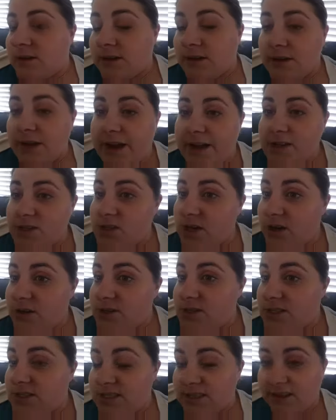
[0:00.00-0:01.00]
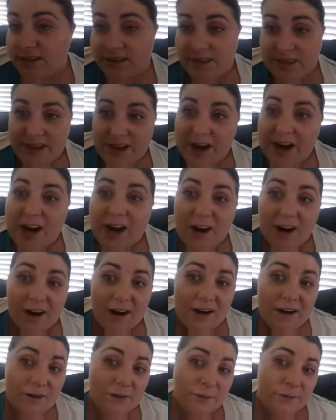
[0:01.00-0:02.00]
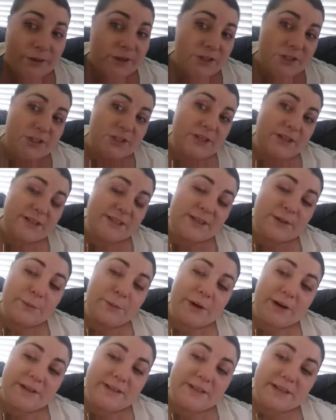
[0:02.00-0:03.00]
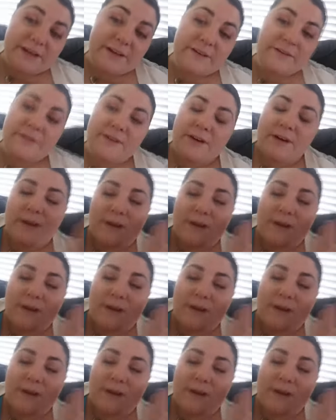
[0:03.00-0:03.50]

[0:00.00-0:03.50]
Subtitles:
And the eyeshadow's still there, which is impressive.